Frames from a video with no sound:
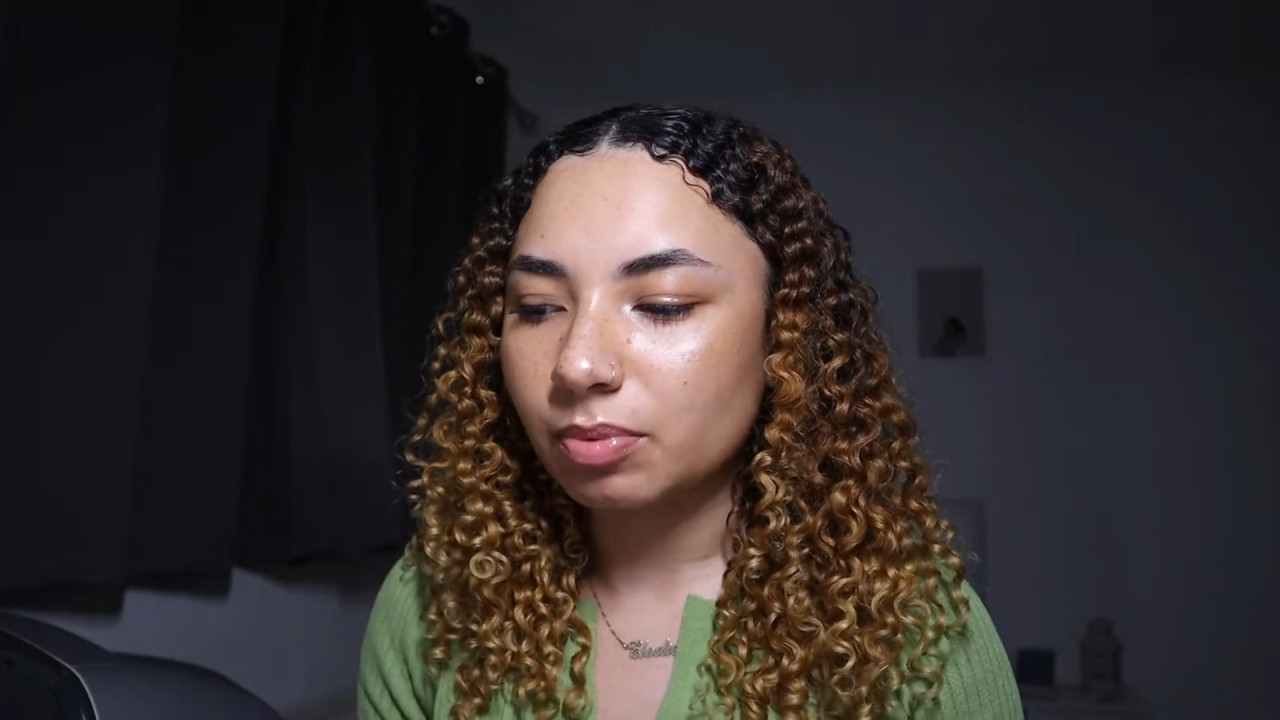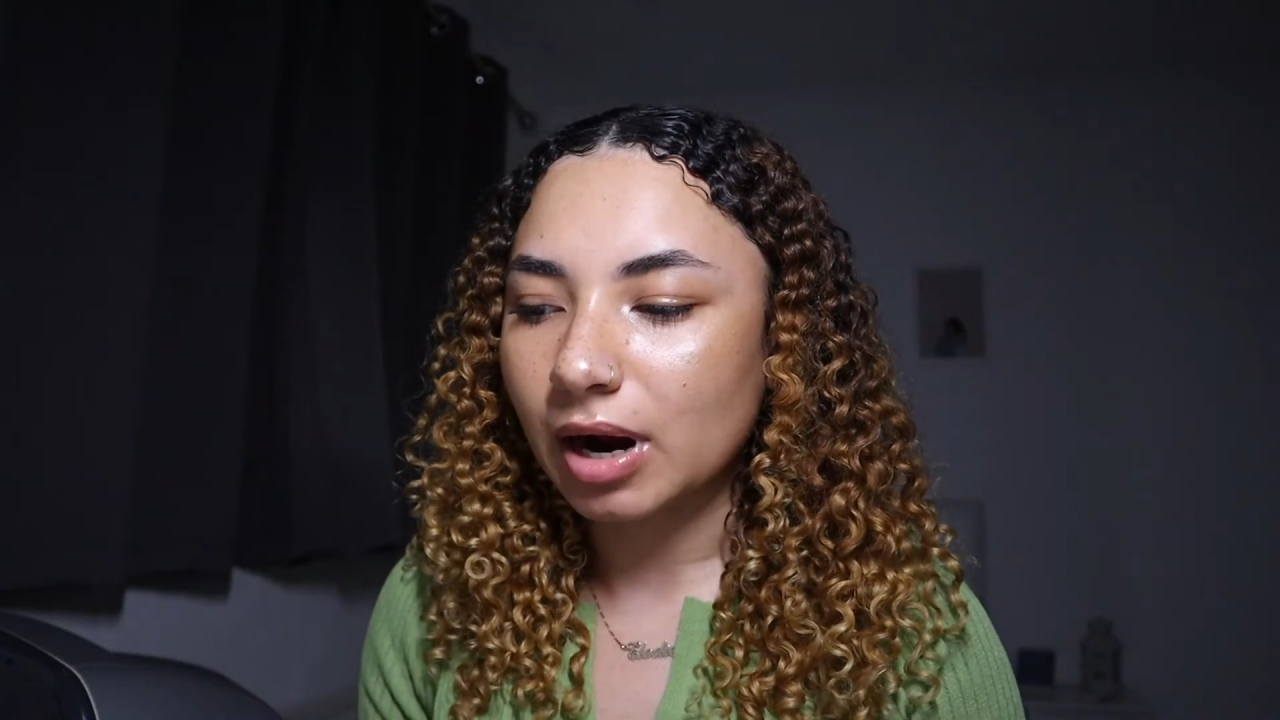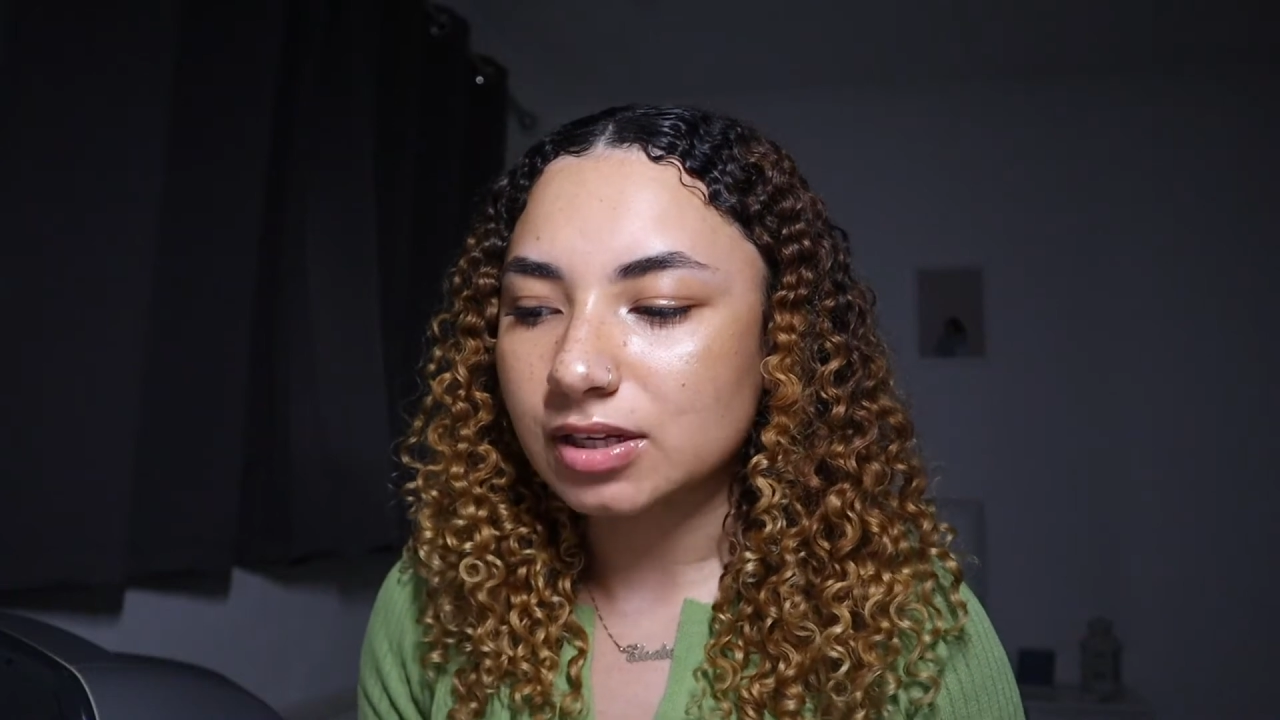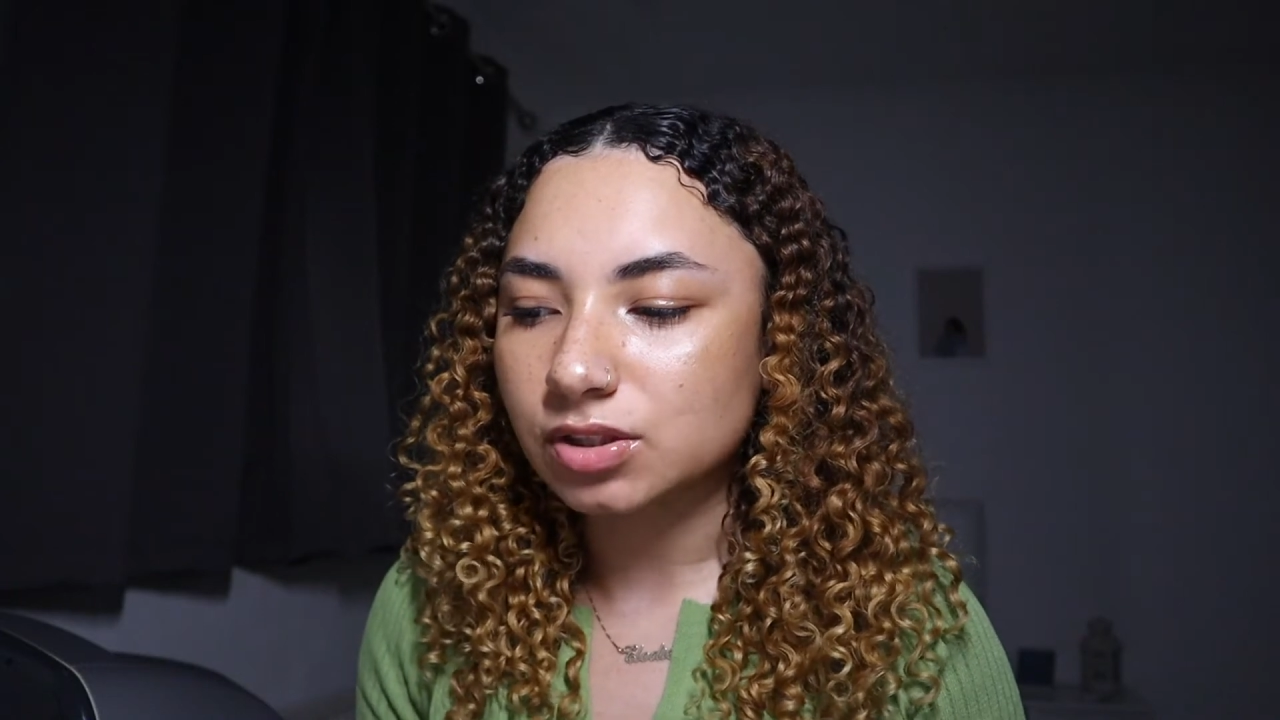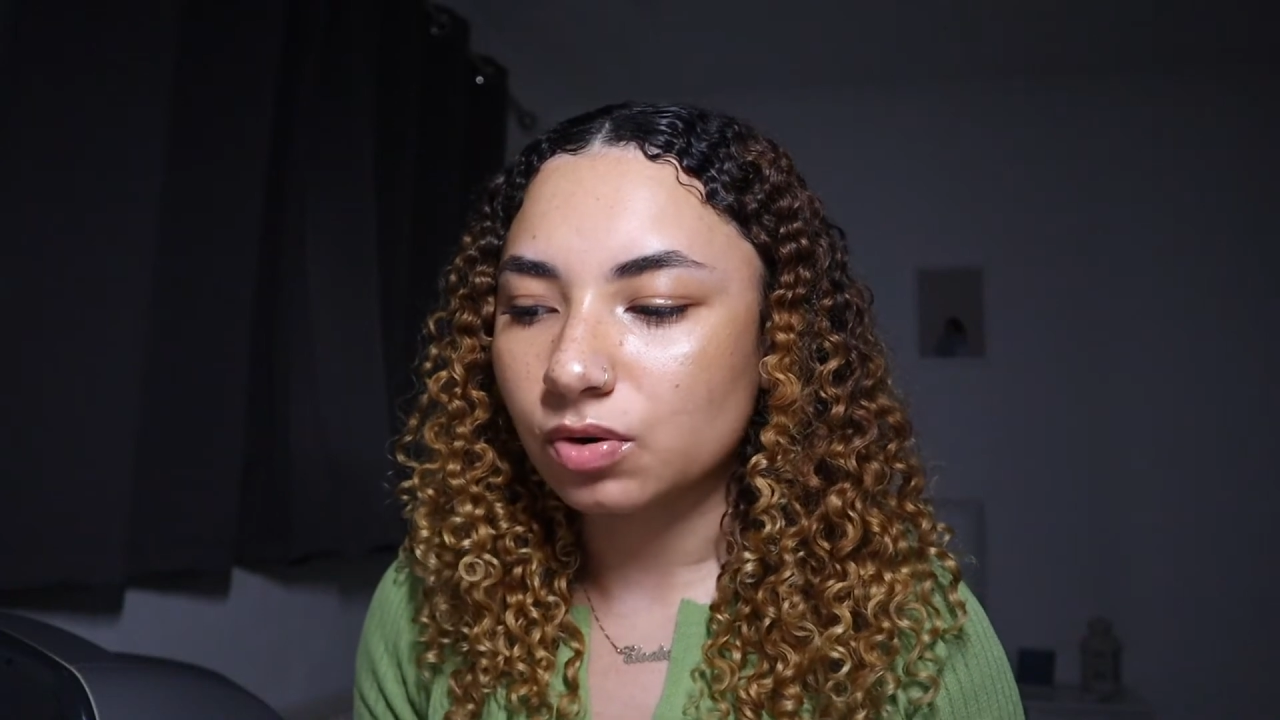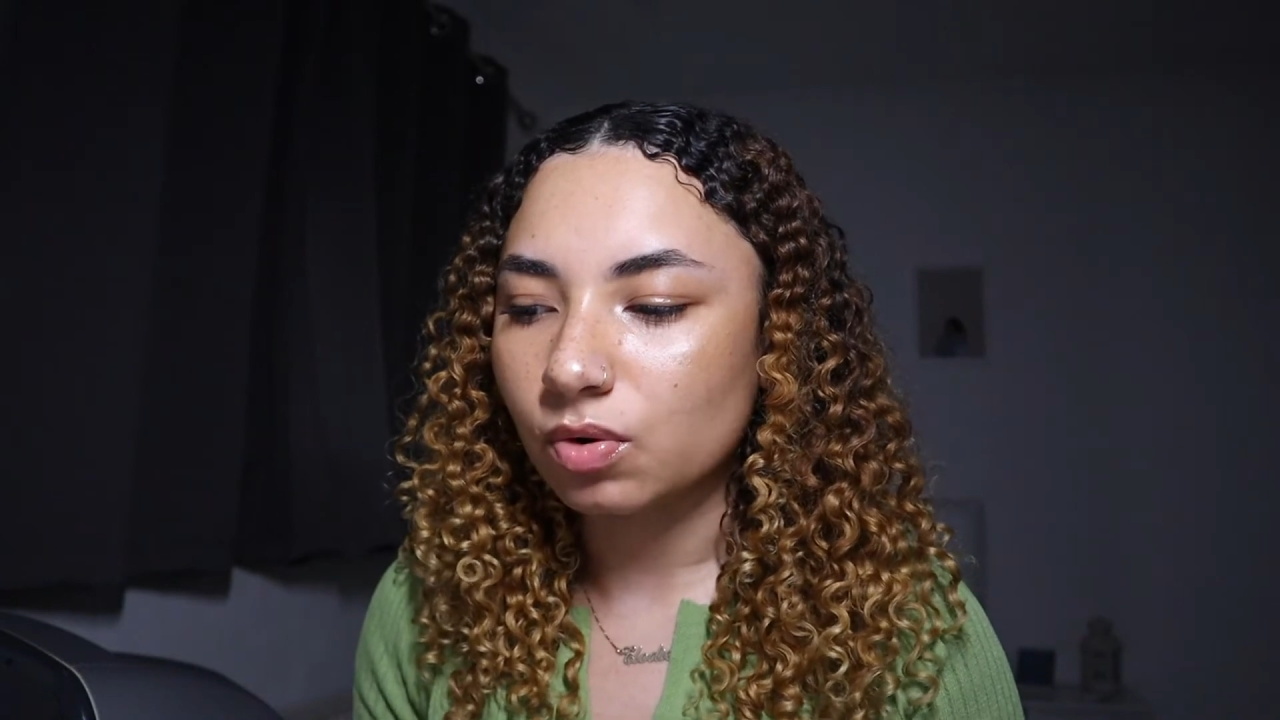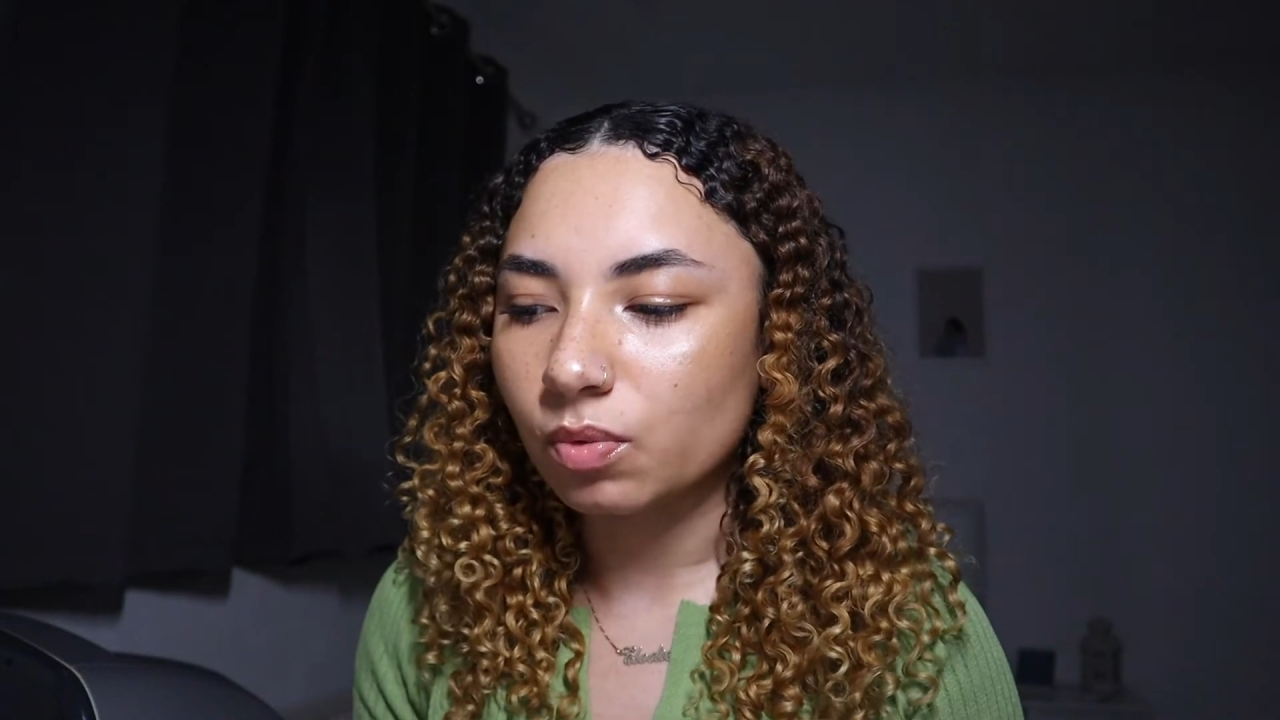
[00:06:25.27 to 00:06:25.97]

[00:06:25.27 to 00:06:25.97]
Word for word: practical